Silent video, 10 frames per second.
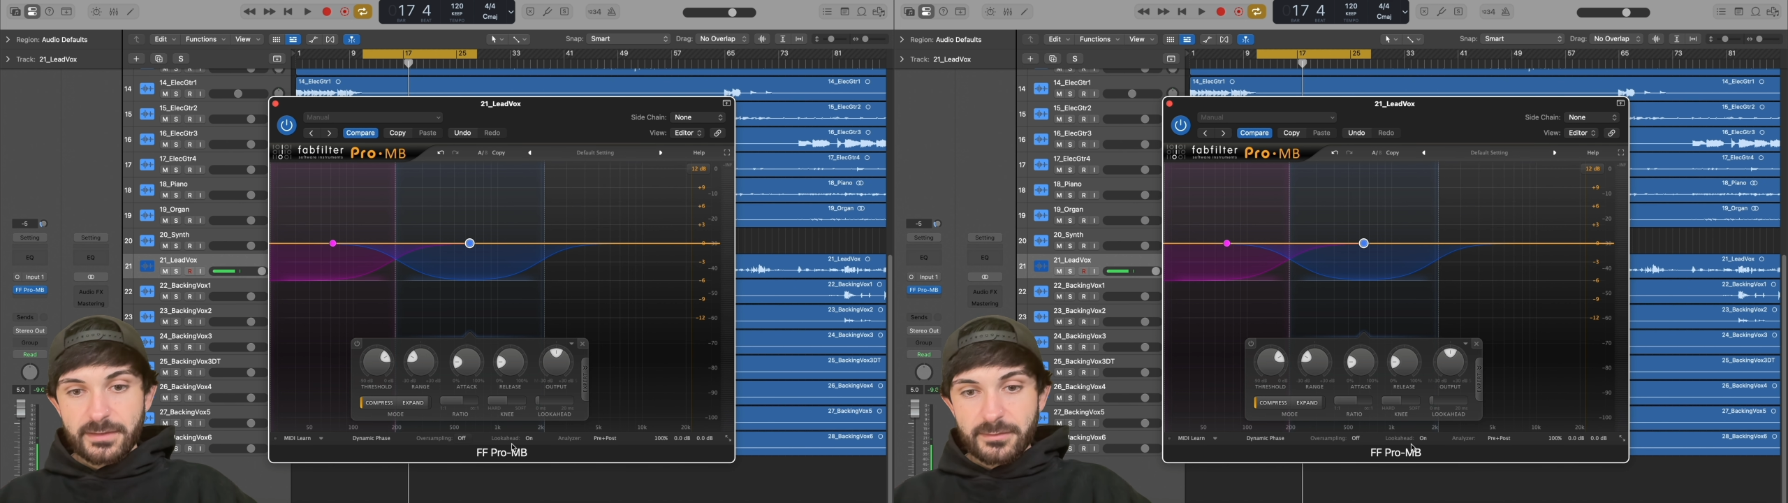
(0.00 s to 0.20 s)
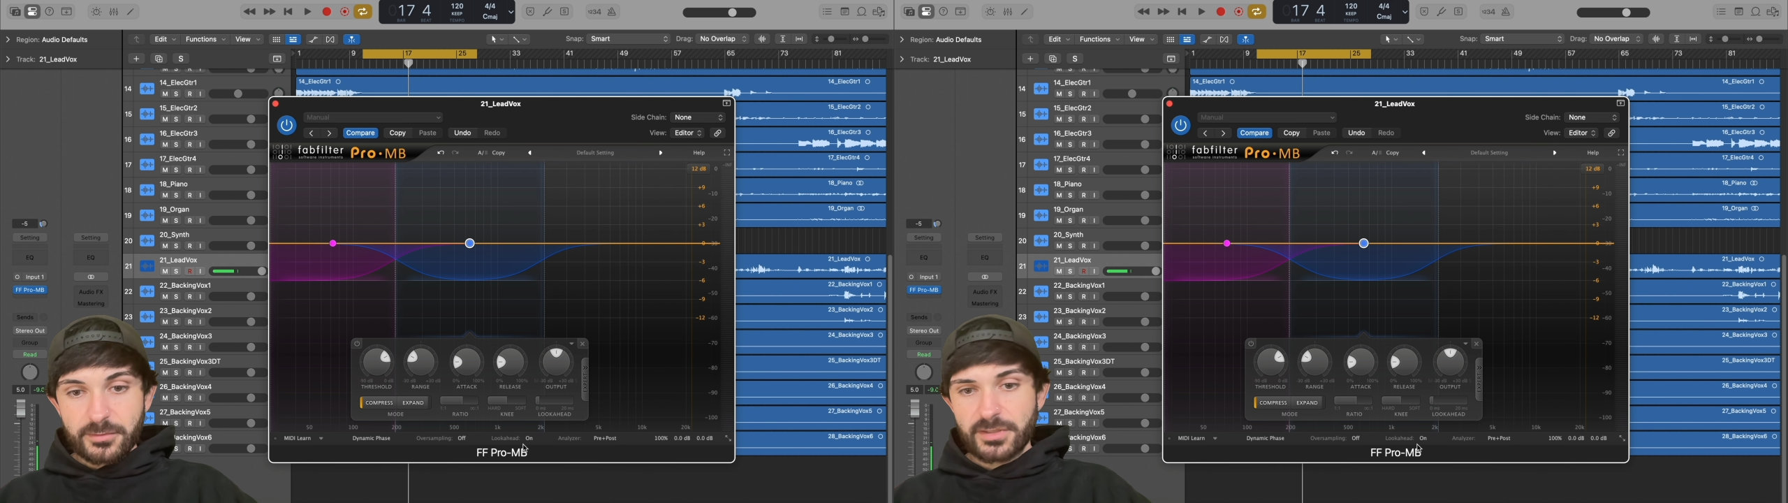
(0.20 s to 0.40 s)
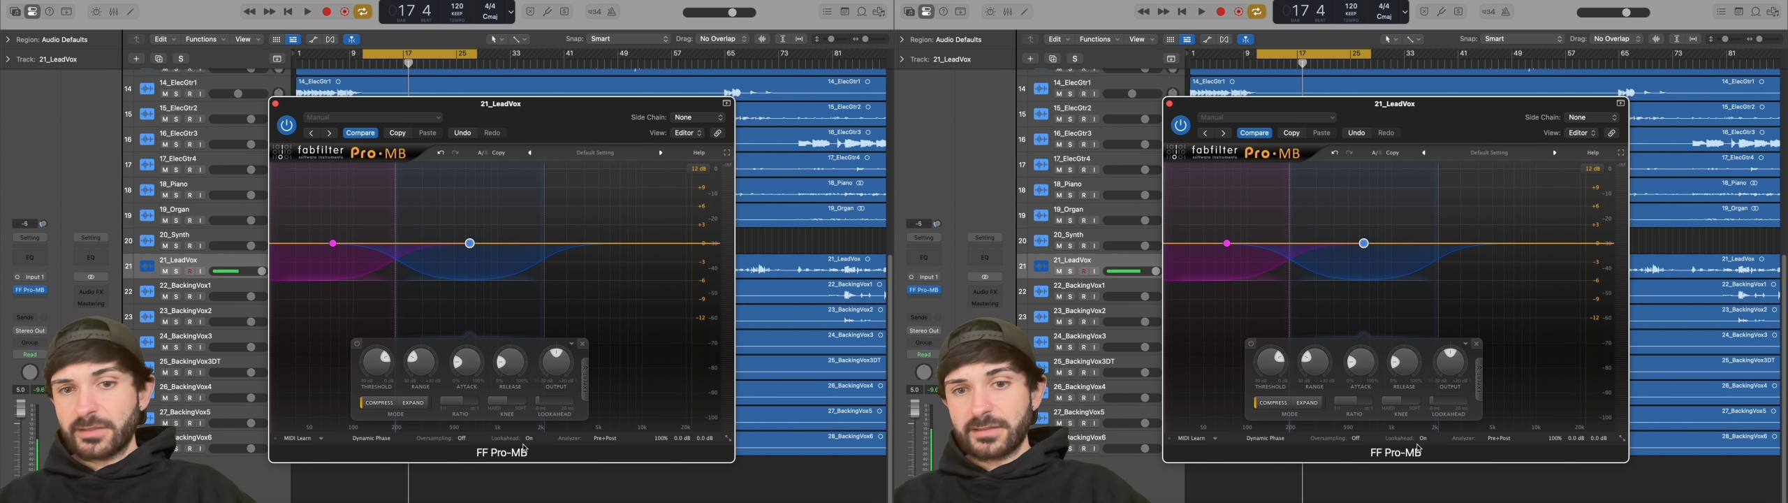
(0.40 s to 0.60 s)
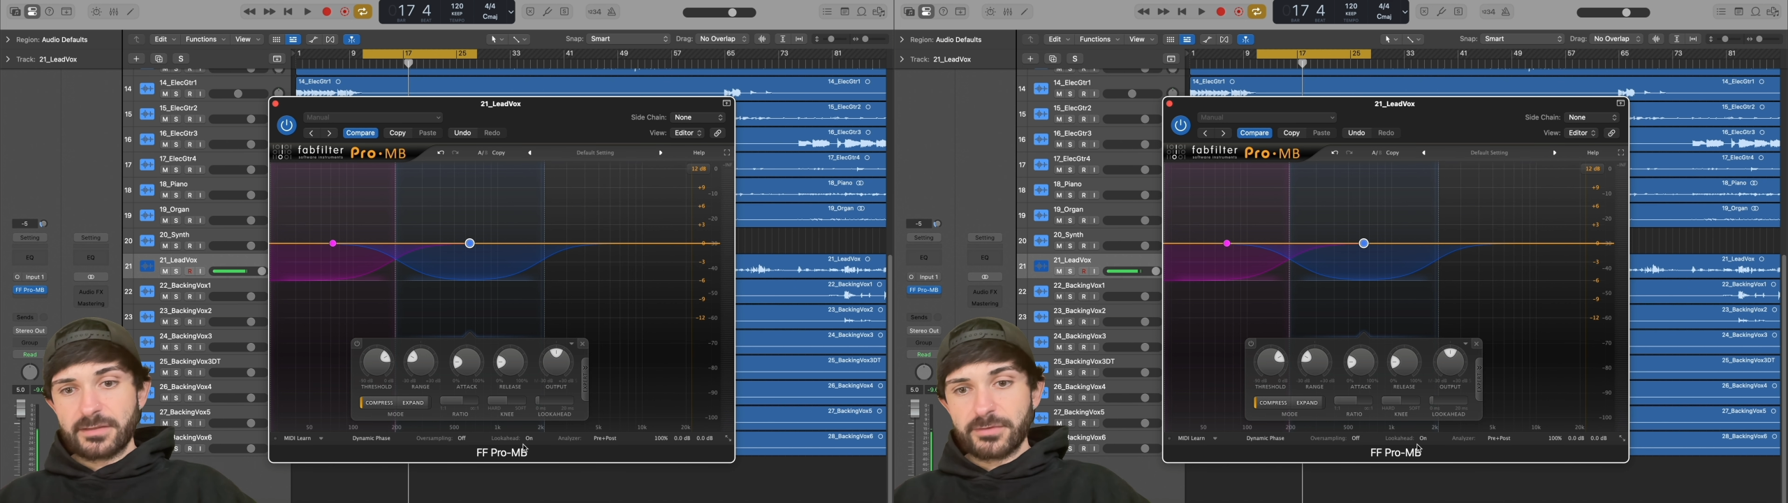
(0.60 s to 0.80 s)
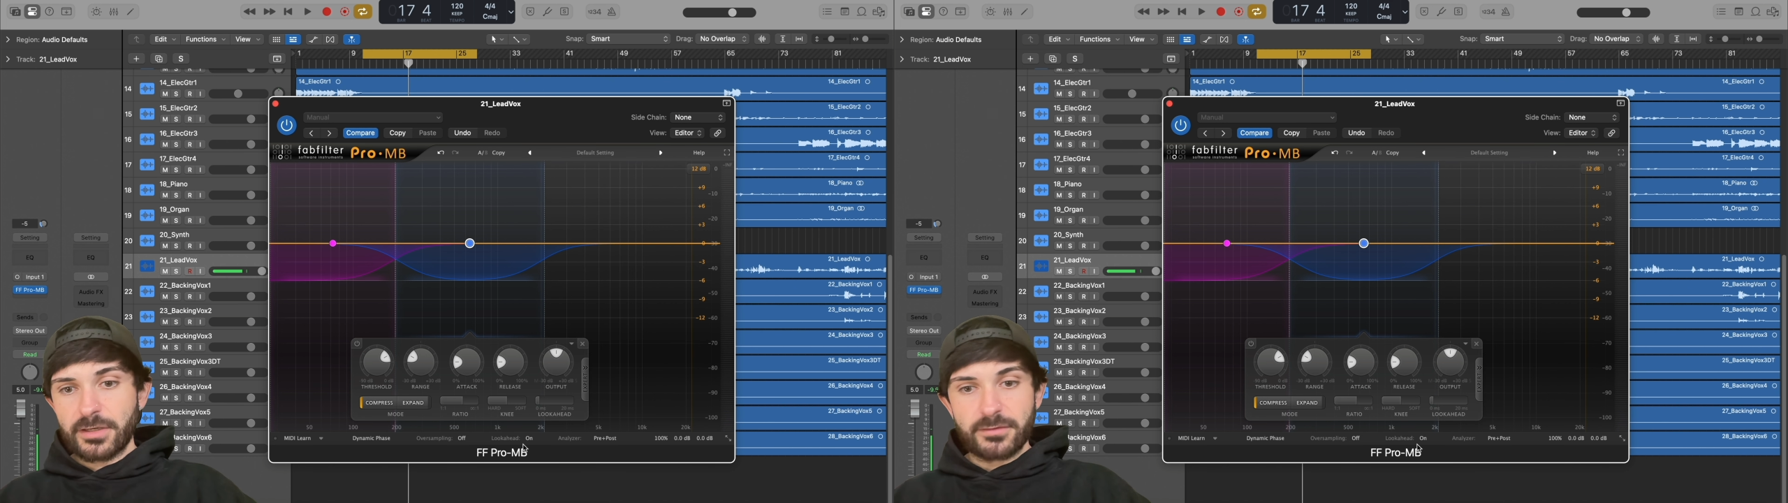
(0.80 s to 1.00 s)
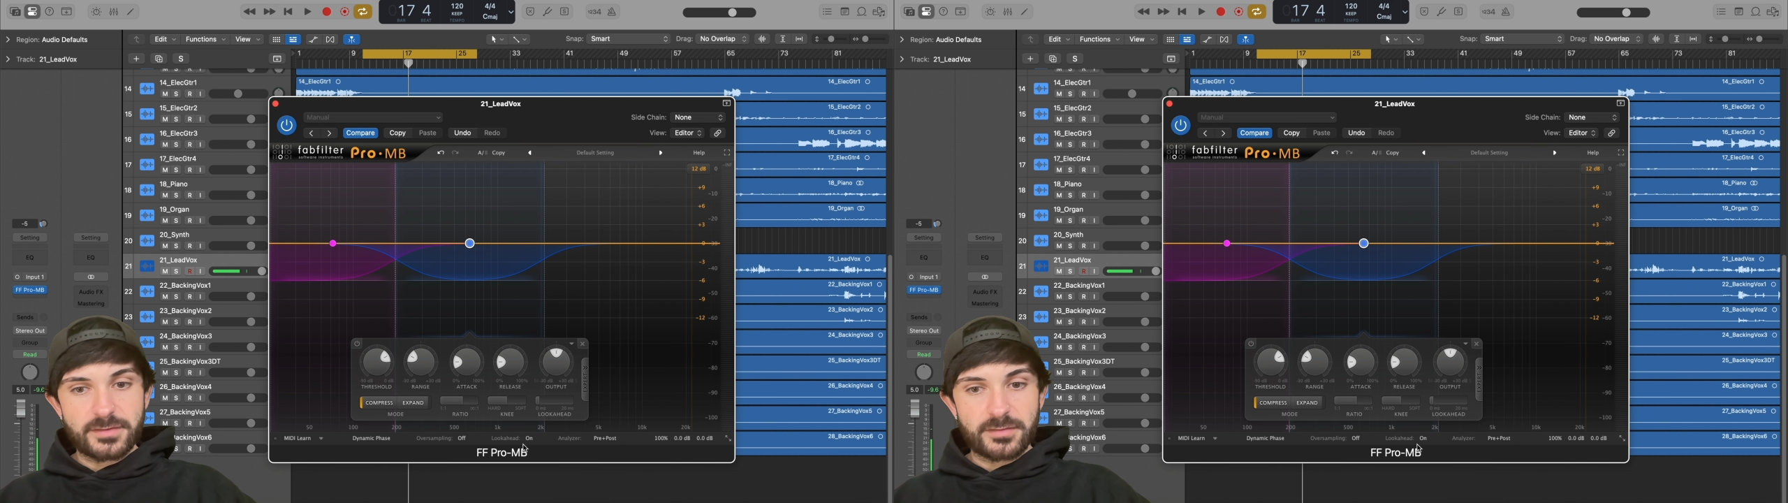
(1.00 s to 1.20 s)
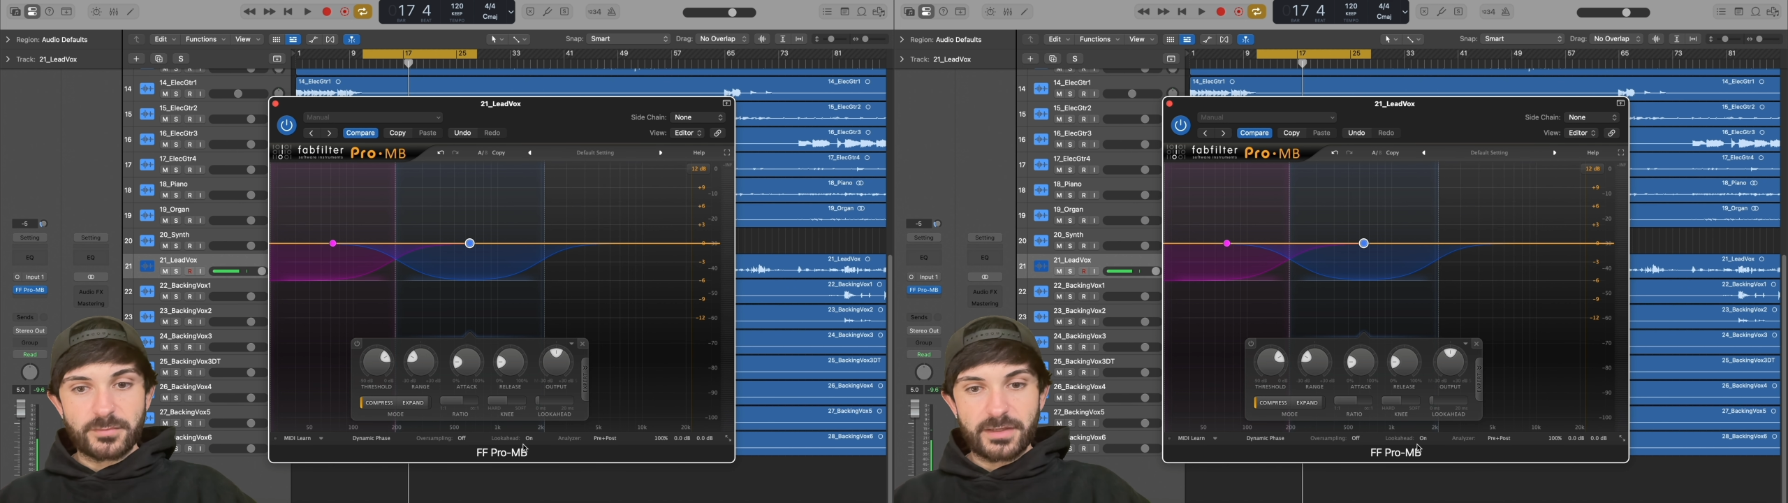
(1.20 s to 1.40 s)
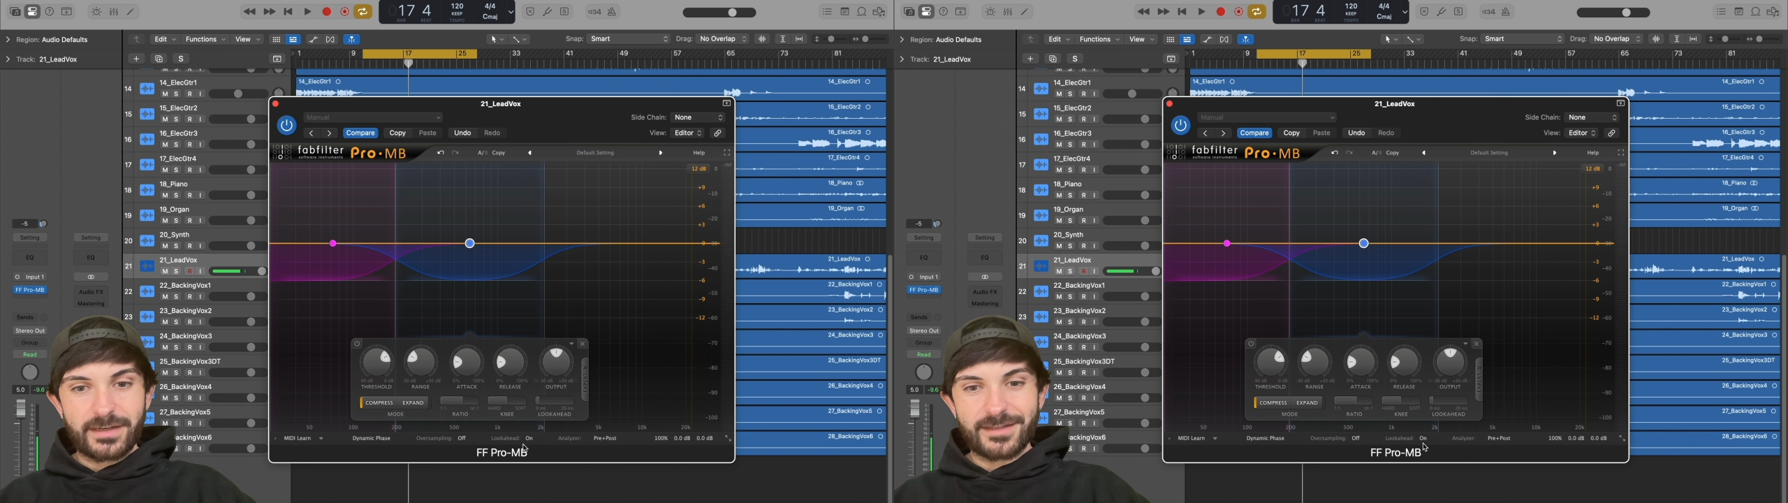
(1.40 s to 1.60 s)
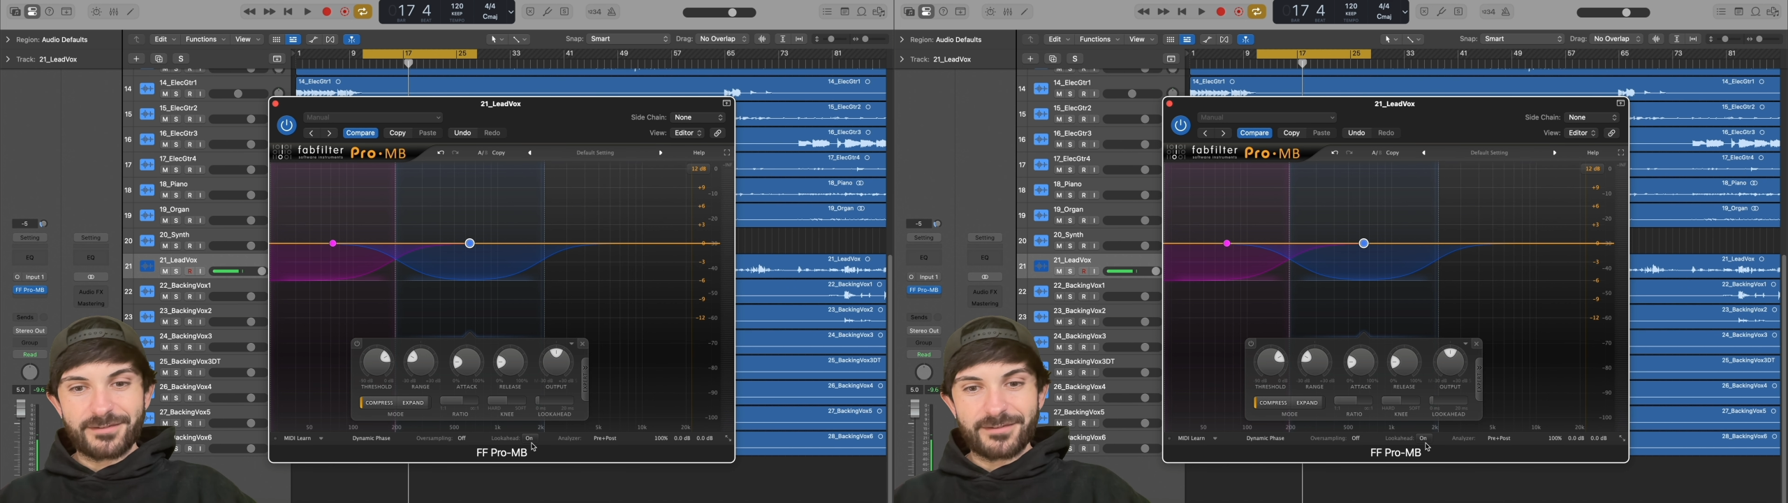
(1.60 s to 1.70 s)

which I didn't even know until I'm looking at that